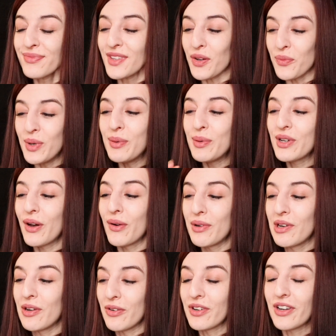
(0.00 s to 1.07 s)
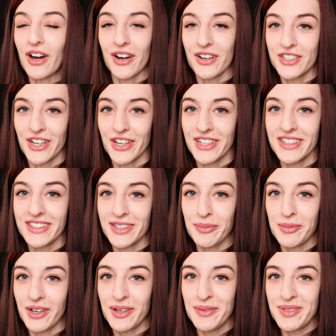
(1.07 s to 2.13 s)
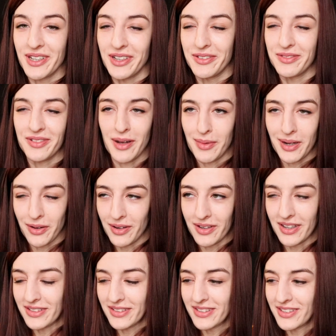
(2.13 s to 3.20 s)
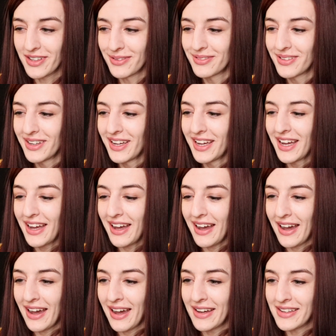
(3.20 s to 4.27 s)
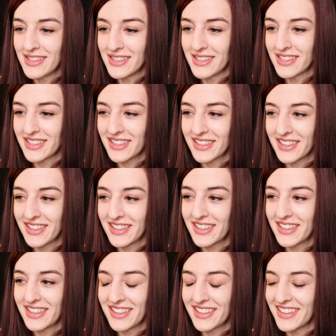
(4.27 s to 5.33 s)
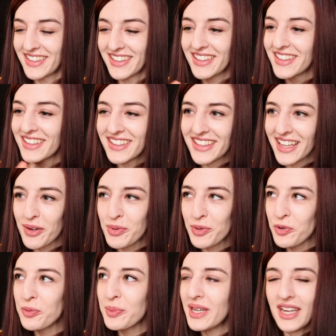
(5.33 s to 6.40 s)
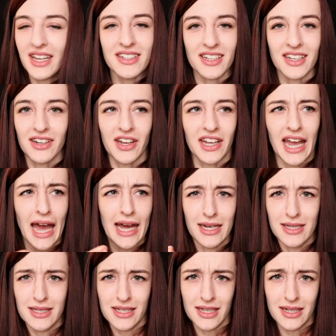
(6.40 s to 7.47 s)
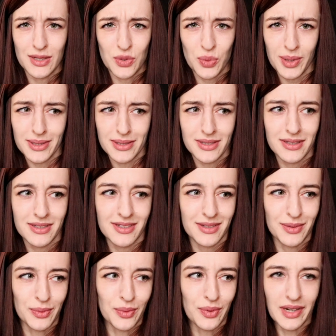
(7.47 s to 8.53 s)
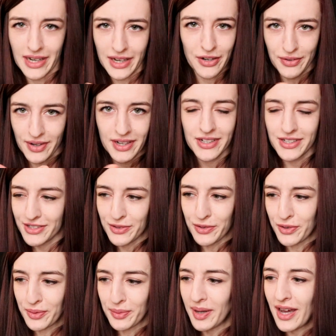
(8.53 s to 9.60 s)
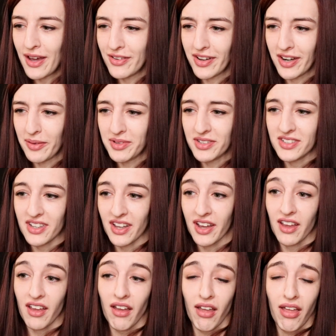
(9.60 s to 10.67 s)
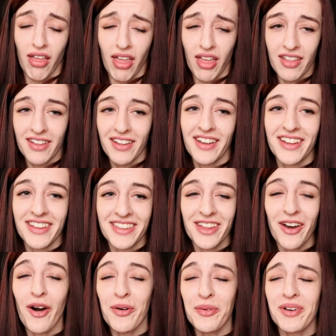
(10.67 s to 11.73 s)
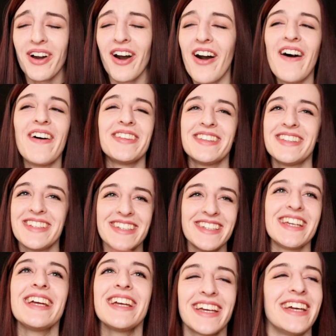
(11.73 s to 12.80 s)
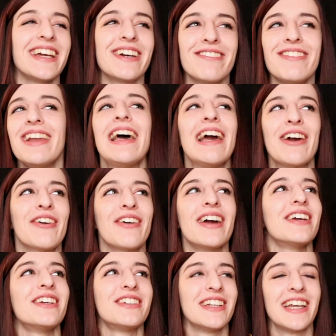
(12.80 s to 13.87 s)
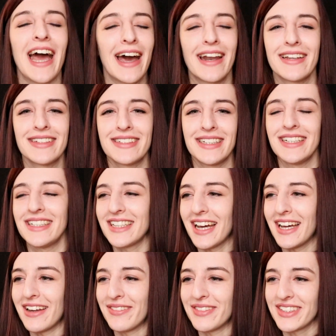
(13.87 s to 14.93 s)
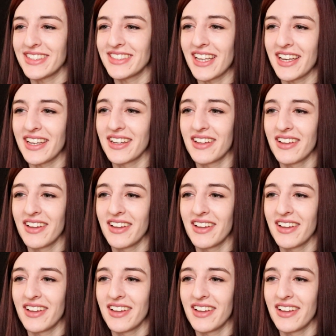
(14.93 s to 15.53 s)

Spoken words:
We would go on long car journeys sometimes, like family holidays and stuff, and they would all be eating like aniseed twists or licorice or whatever, and I'm just like, the whole car stinking of licorice and aniseed, and I'm just like,